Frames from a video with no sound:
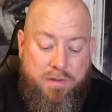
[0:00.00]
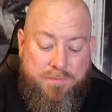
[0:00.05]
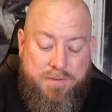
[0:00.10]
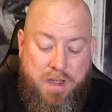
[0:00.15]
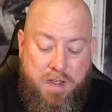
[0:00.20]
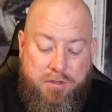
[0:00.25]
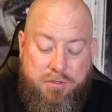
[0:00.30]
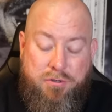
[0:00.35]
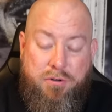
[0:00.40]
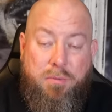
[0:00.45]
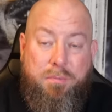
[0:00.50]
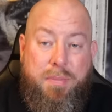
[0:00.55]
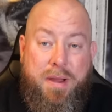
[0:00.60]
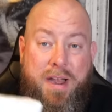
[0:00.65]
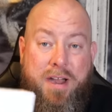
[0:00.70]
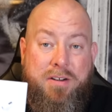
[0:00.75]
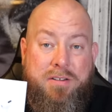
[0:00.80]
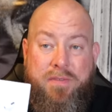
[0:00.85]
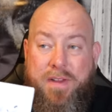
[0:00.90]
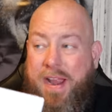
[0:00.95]
if not two
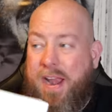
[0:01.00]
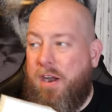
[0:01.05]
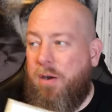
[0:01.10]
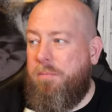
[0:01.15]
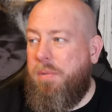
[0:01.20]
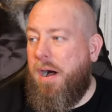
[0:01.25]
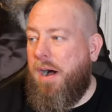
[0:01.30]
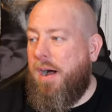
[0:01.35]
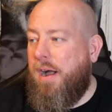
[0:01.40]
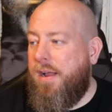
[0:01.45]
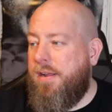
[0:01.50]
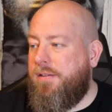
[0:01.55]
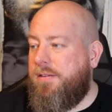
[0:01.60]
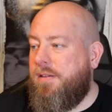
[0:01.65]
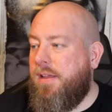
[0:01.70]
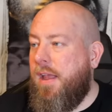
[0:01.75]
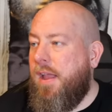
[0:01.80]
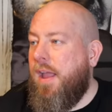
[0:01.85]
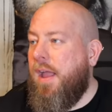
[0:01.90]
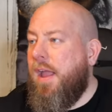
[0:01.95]
pairs of
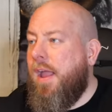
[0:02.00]
AirPods.